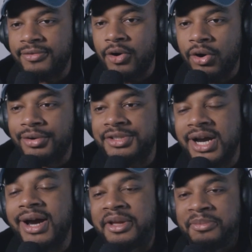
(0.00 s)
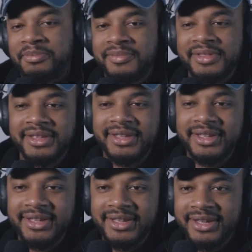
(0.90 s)
of all time.
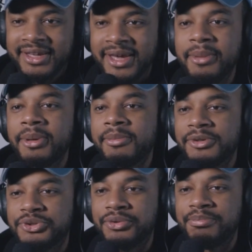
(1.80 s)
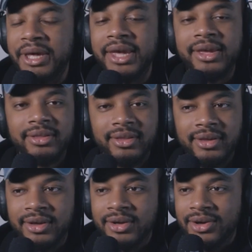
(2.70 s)
Him and Mister Bean
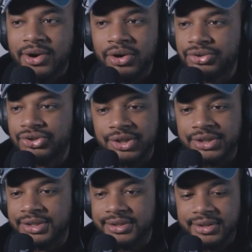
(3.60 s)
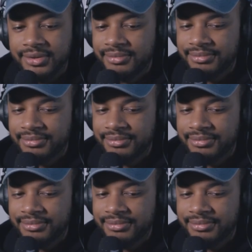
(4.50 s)
are just...